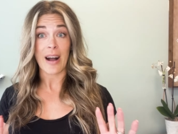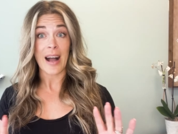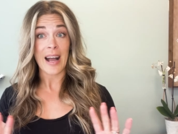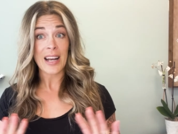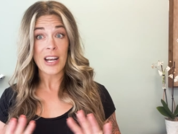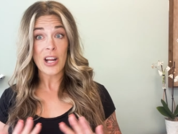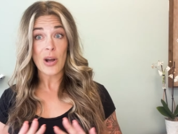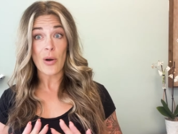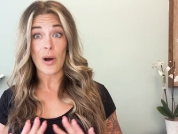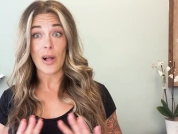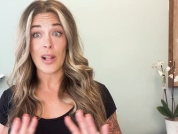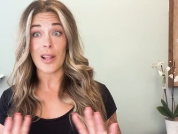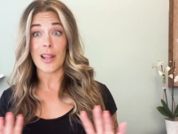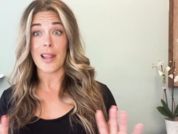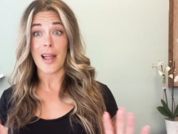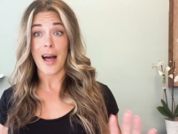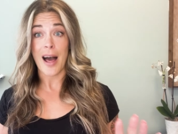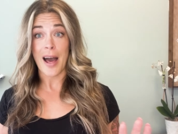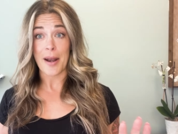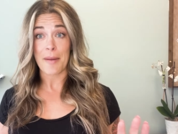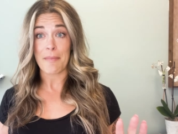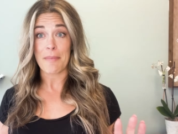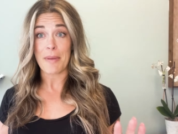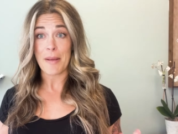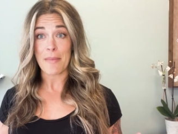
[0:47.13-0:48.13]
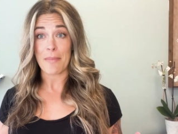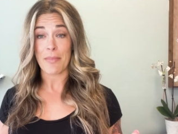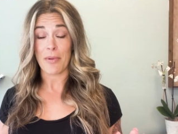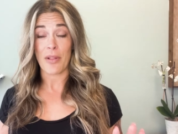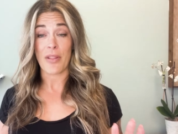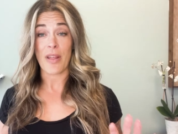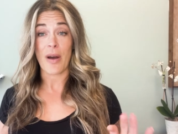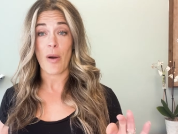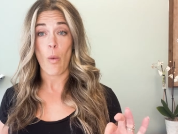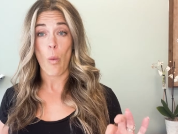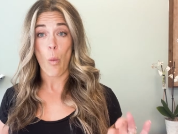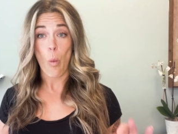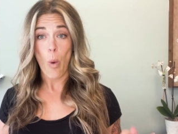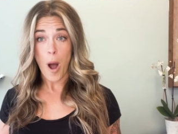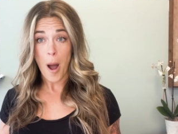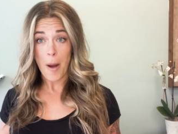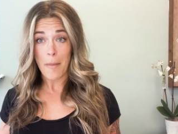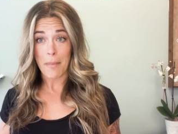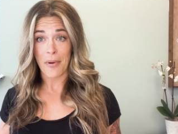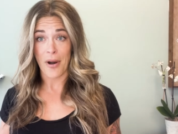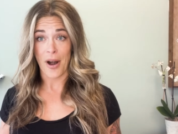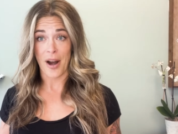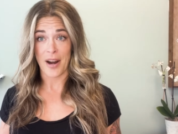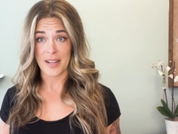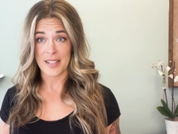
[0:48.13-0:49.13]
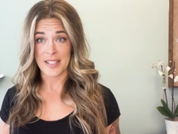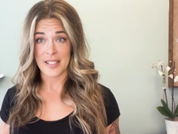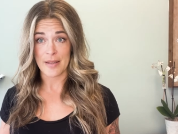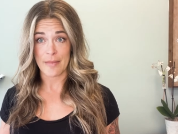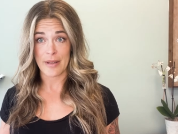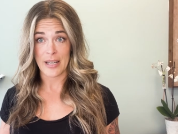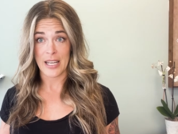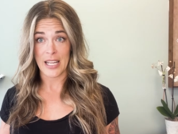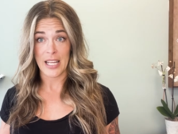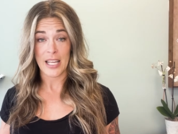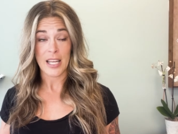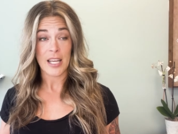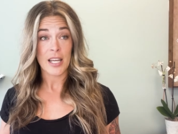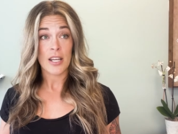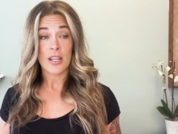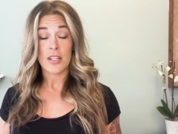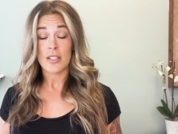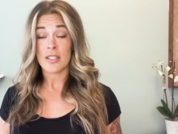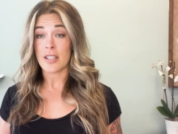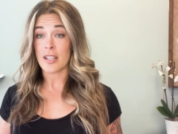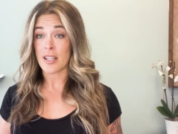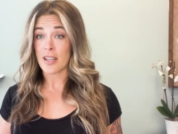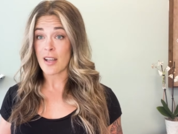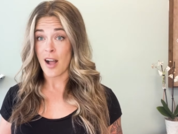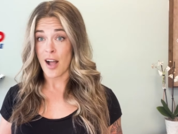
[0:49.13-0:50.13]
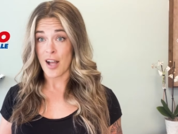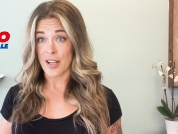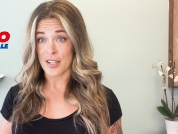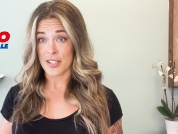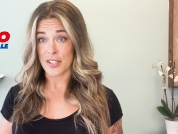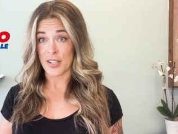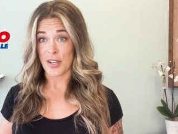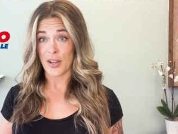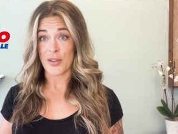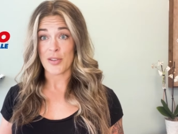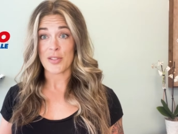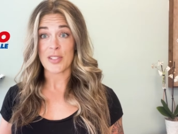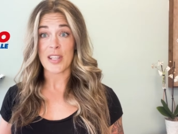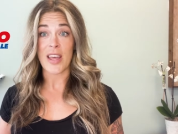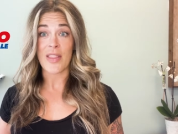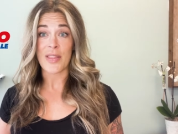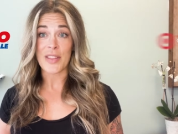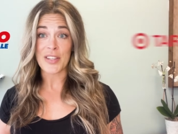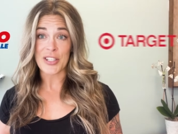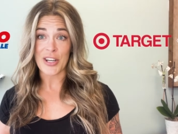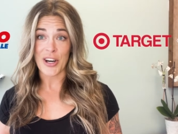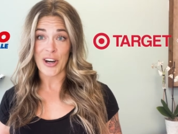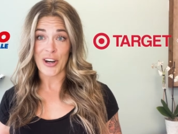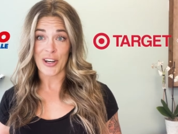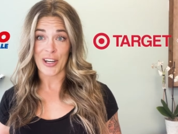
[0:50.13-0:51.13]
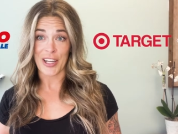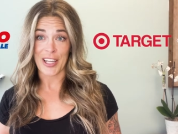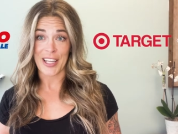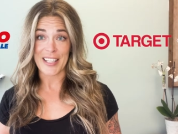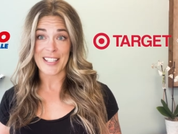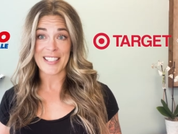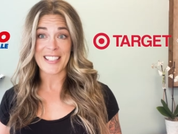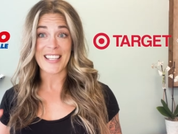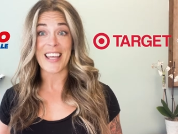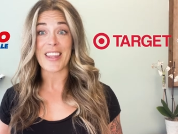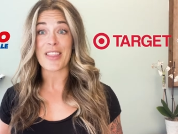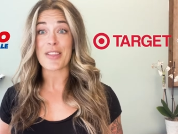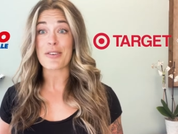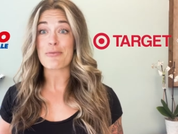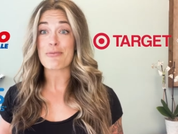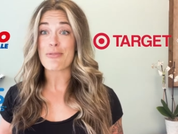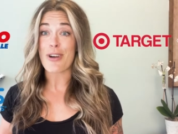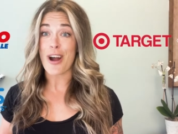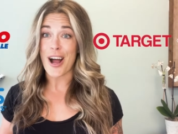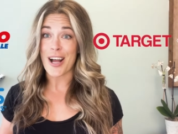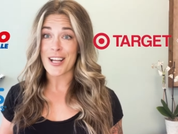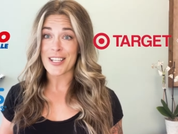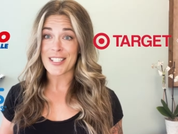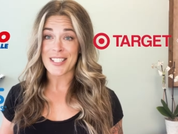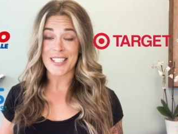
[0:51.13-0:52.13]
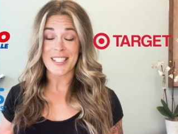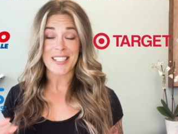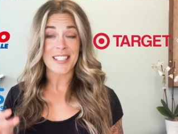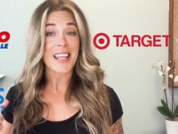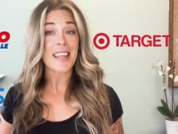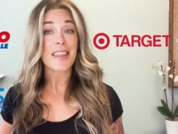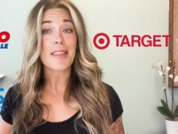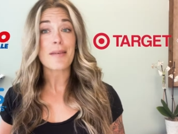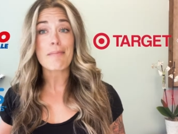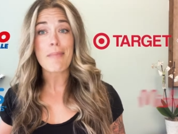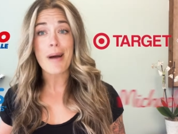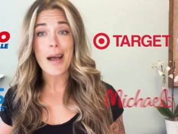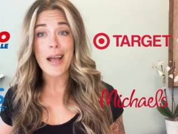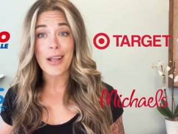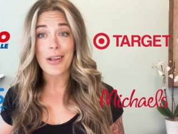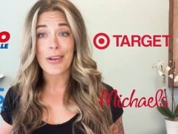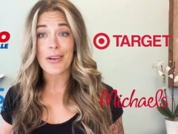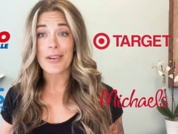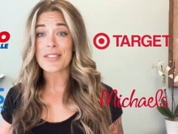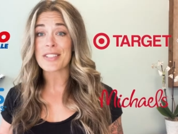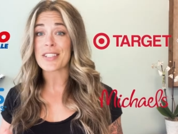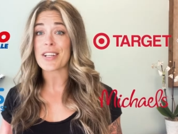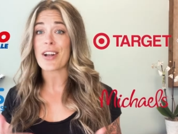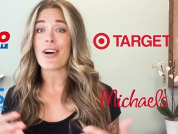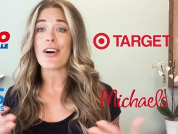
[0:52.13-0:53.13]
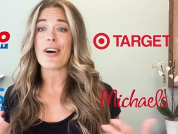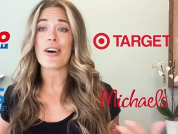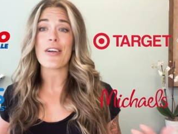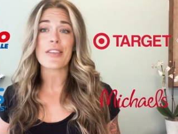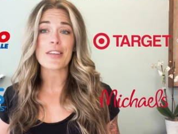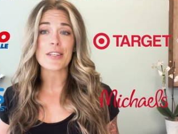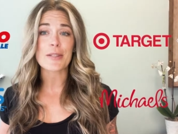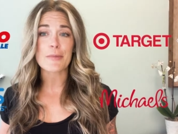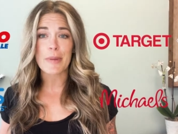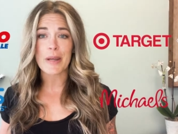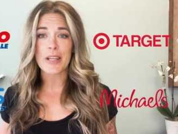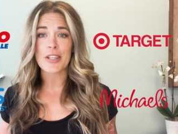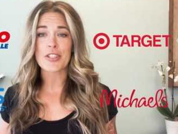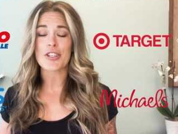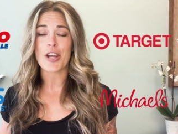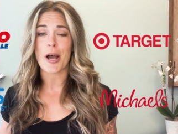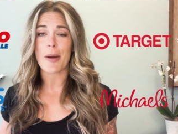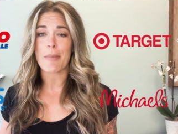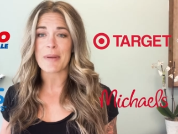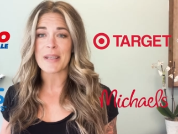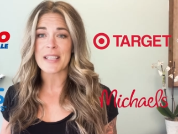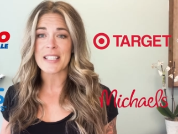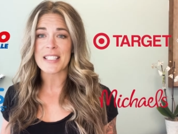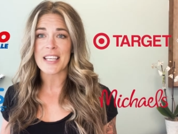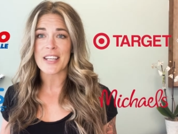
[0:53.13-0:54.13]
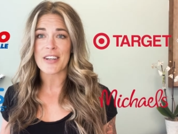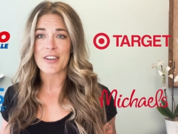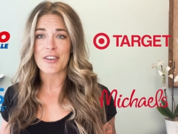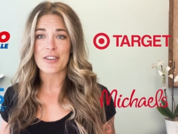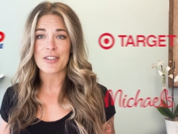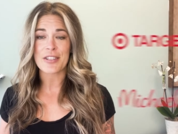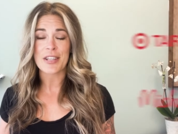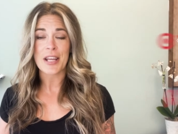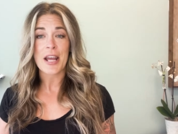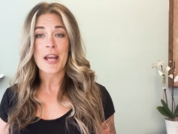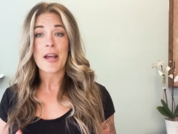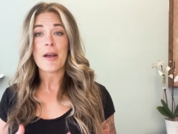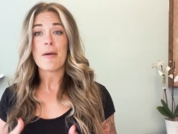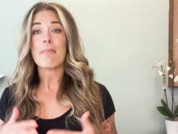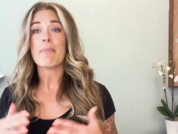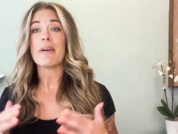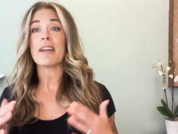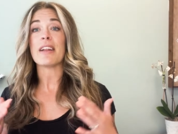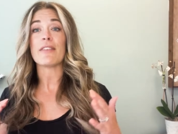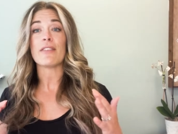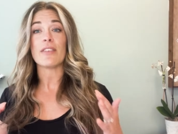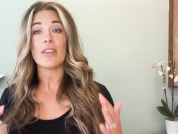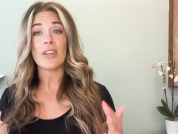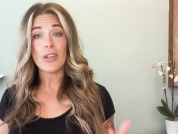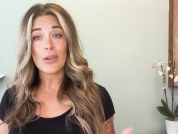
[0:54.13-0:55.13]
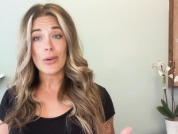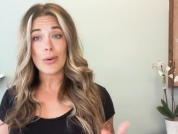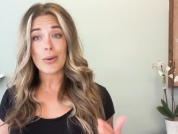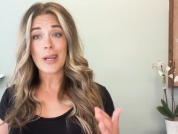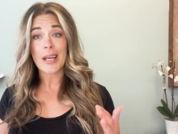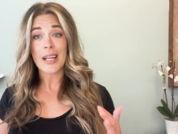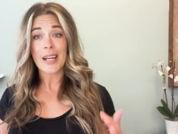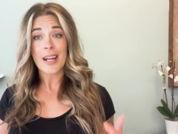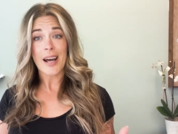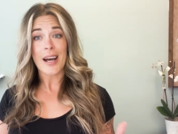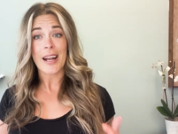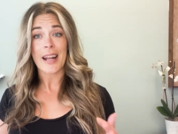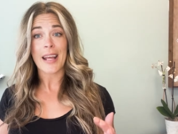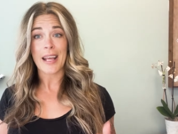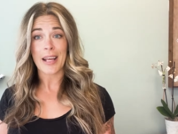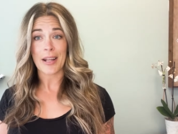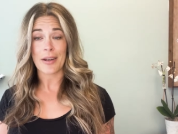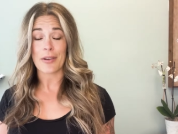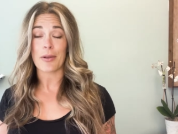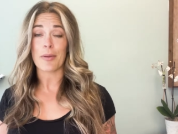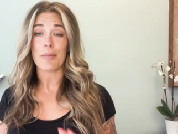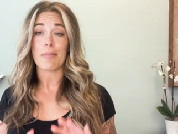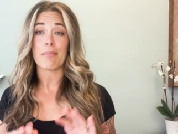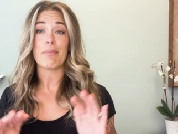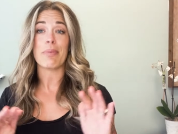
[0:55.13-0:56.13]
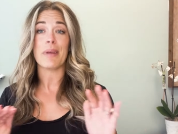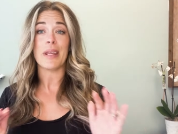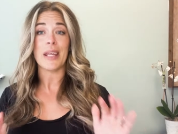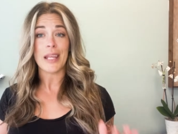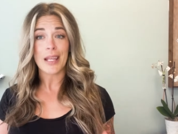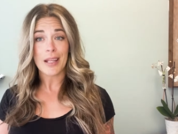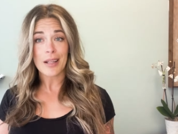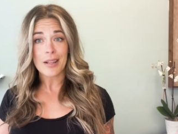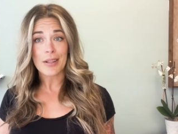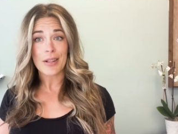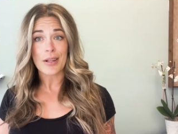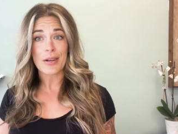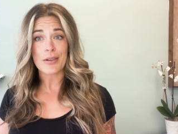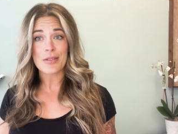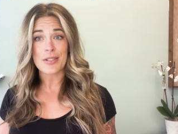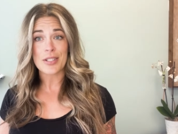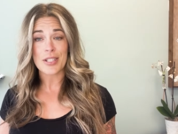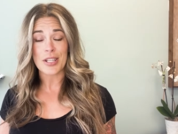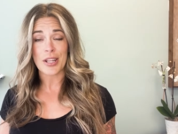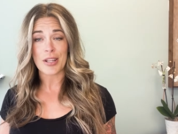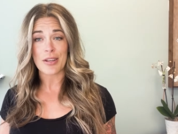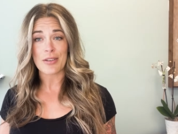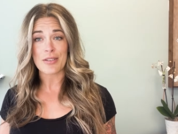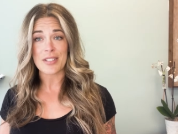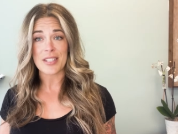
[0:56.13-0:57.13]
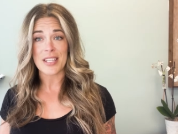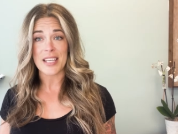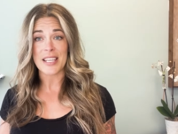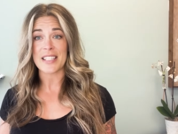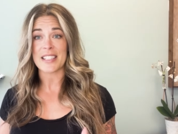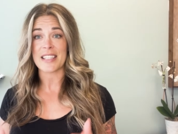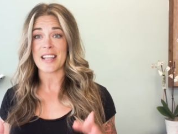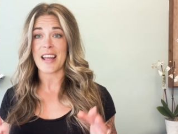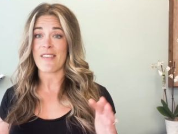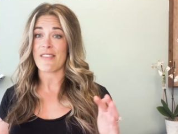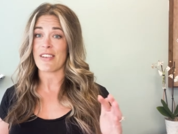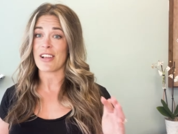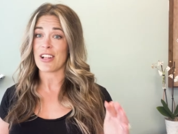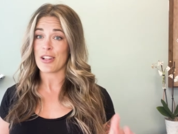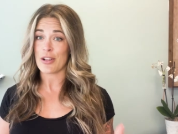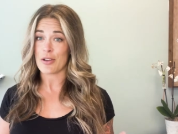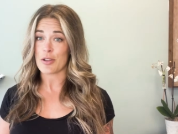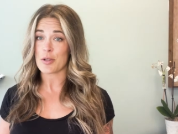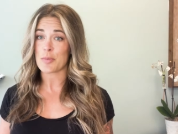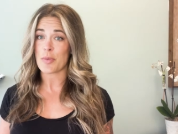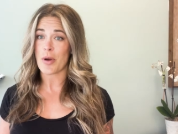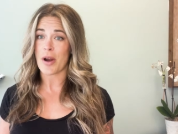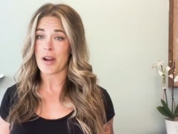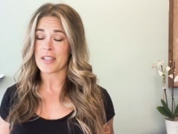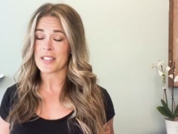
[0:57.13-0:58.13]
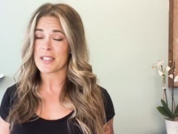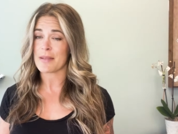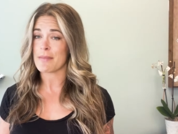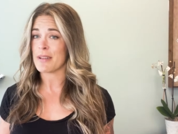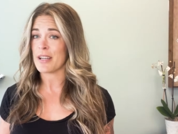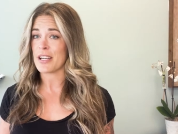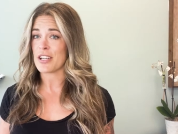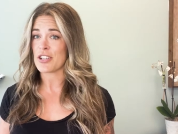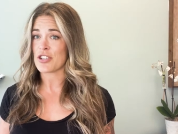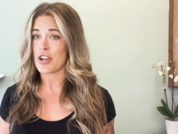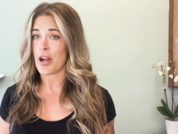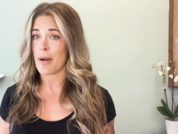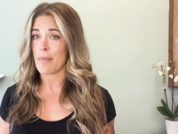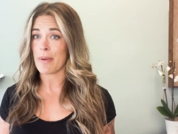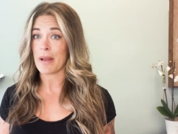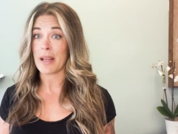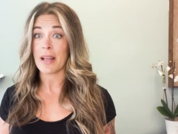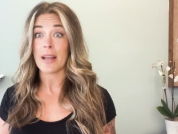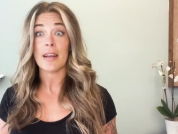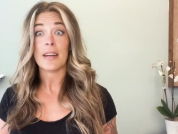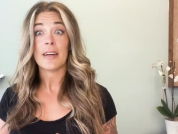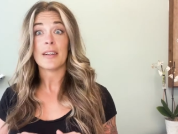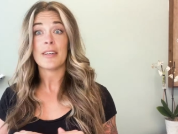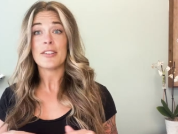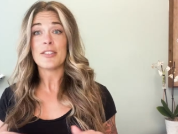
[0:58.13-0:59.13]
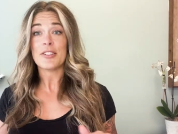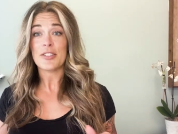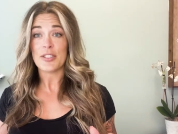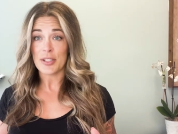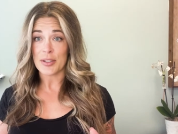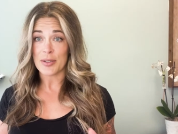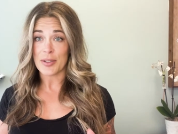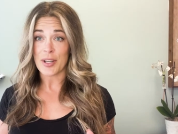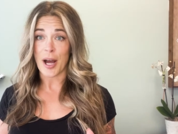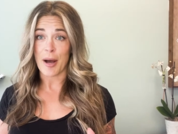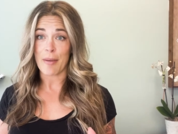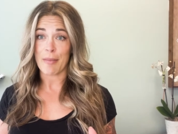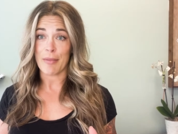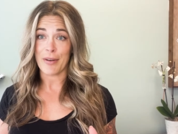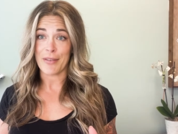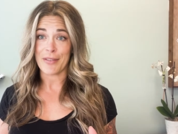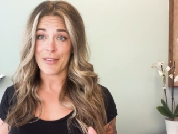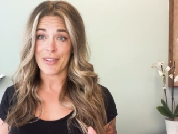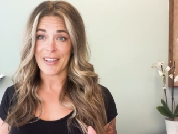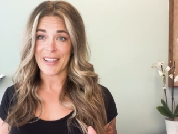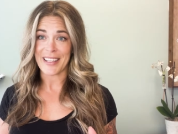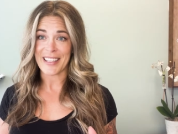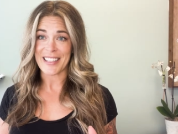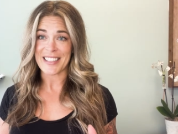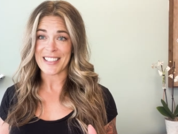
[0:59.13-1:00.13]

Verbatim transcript: I know a lot of people that want proximity to the Costco's and the Targets and the Ross's and the Michaels and all these big shopping centers, but if you cannot handle being close to those things and having close proximity to shopping, do not move to Lake